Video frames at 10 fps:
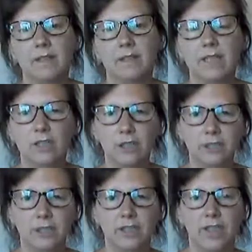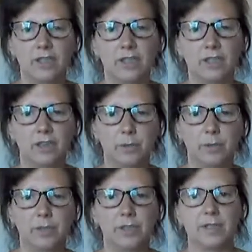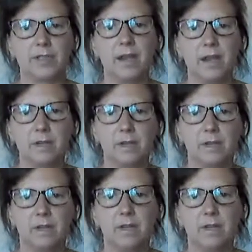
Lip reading: So this can cut the digestive process down,